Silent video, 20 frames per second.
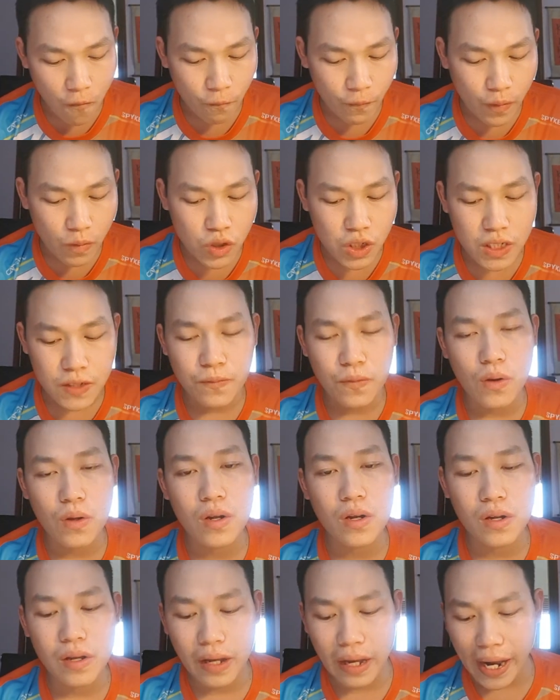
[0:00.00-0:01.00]
a few tips
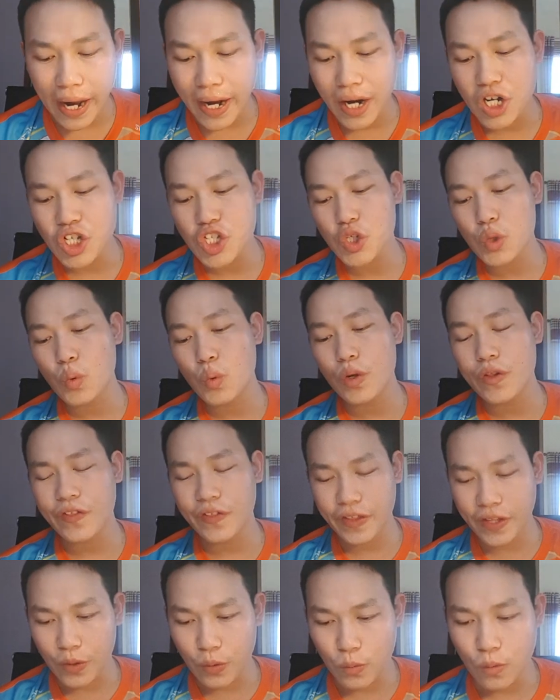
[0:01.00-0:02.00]
for learning English with
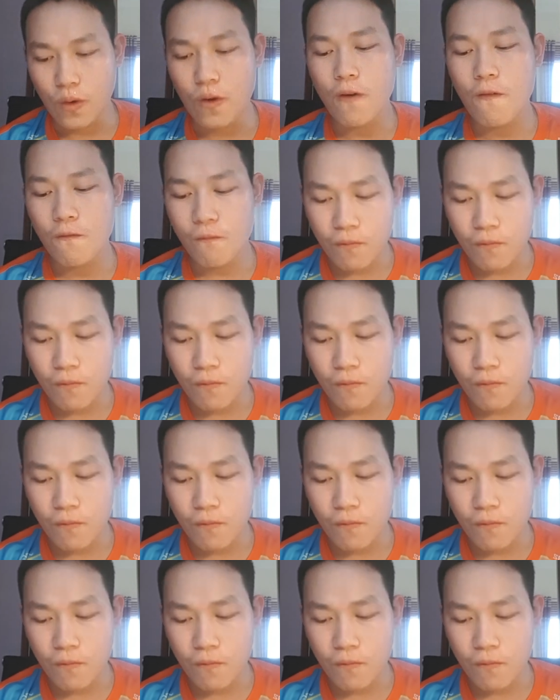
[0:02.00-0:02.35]
you.